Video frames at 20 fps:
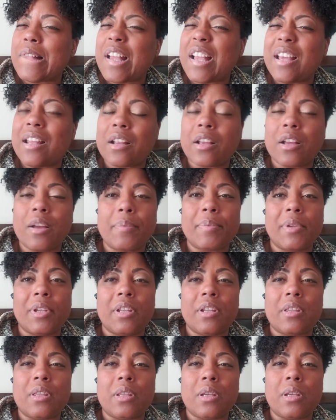I had a couple
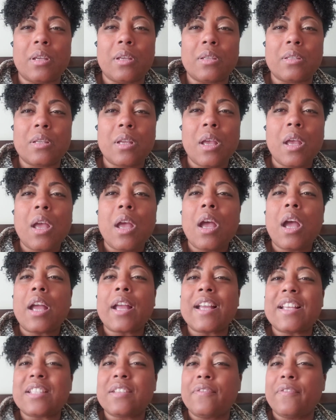other things.
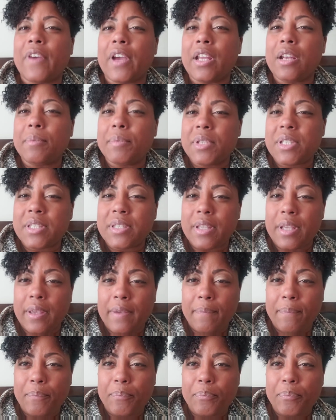I got some vitamin
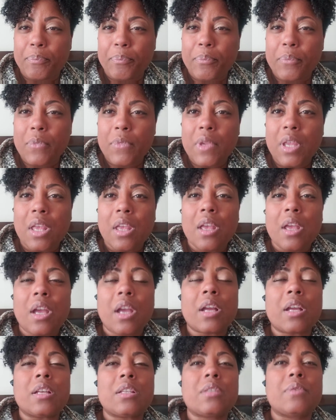C.
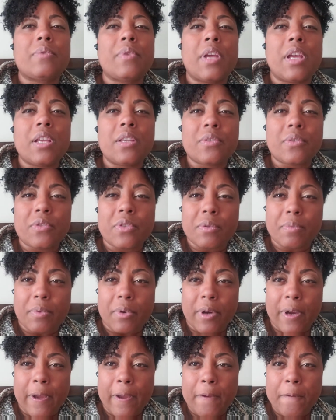I got some nasal
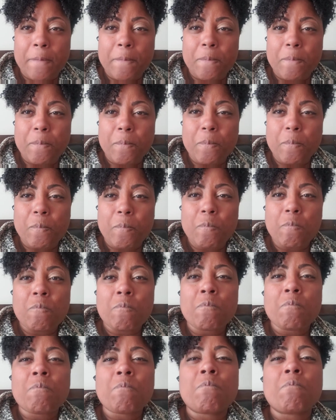spray.
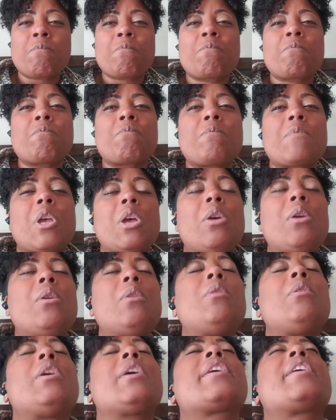
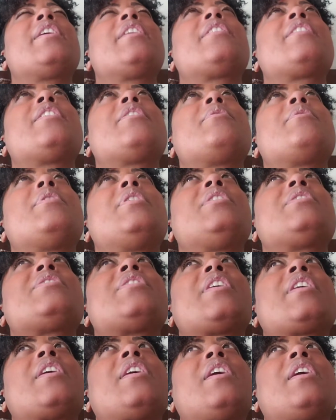Oh, I can't think what
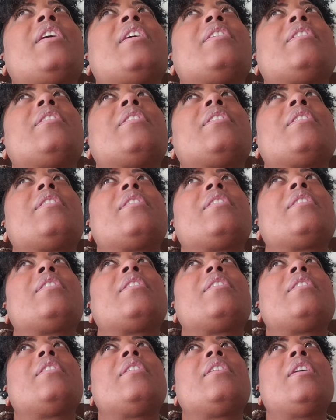else I got.
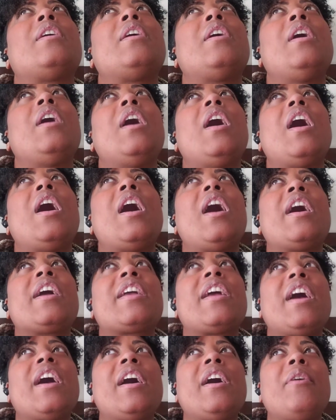I
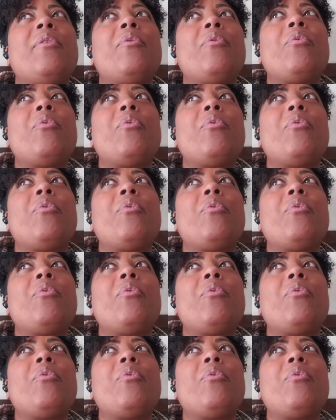got